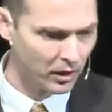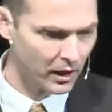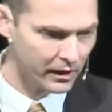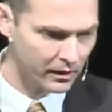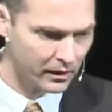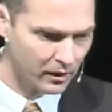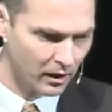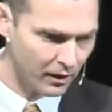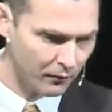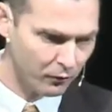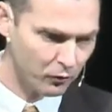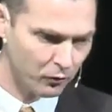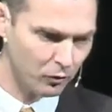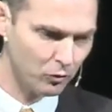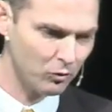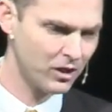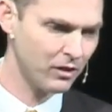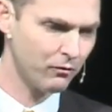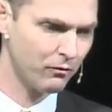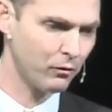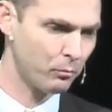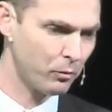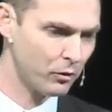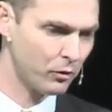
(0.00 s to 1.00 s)
had gone through
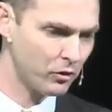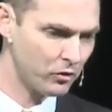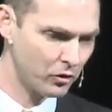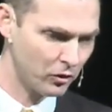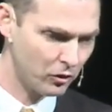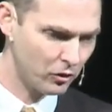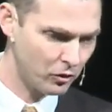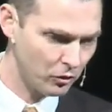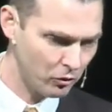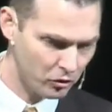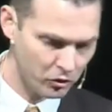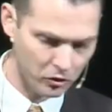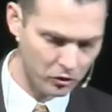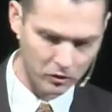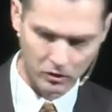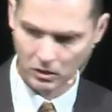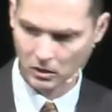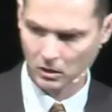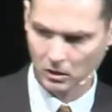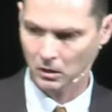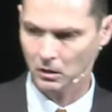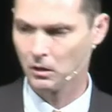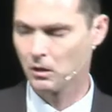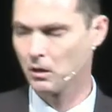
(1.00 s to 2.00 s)
different
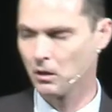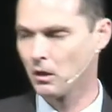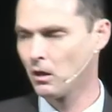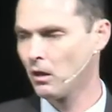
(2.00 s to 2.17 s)
persecution,